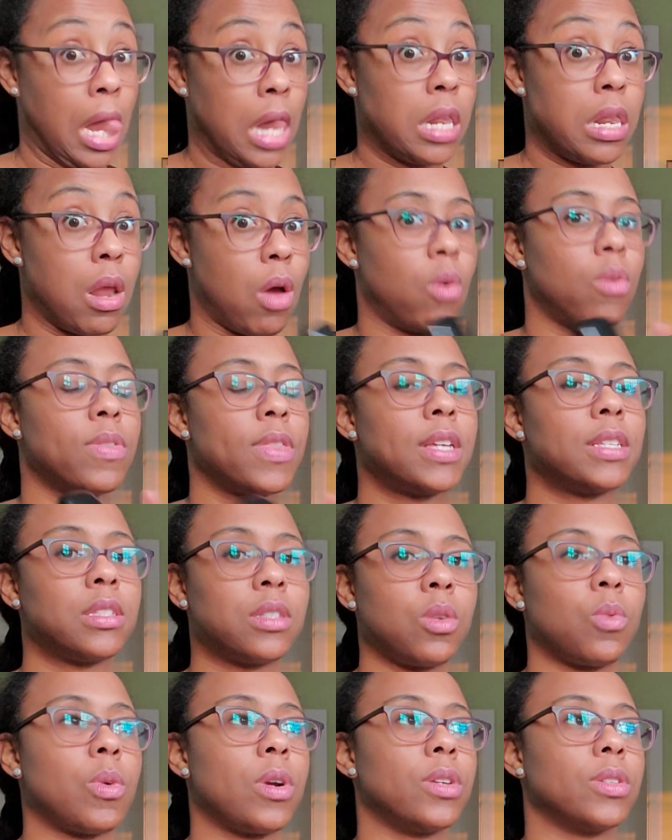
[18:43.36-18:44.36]
No, that's
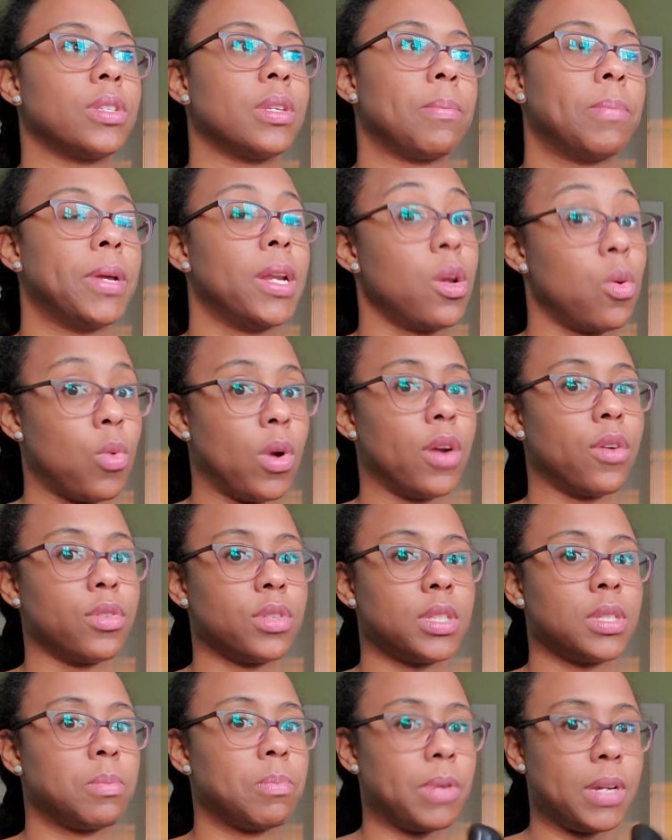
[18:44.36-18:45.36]
the worst, but it
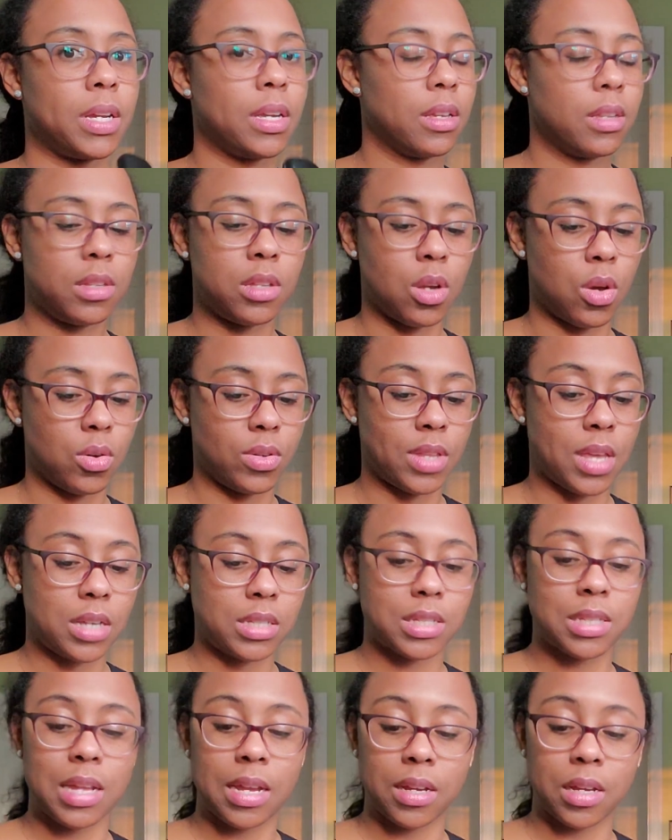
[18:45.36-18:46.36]
works. But no,
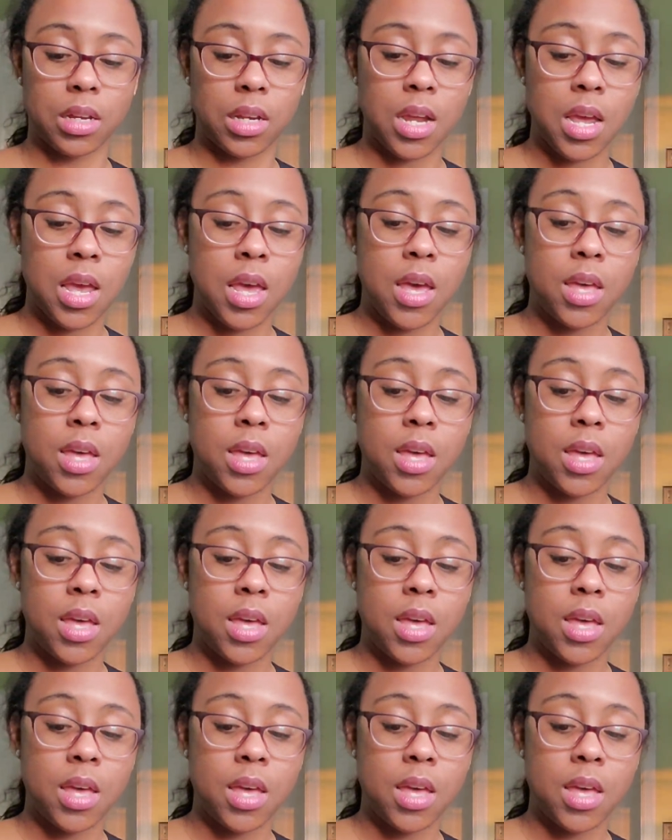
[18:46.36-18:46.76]
that's not good.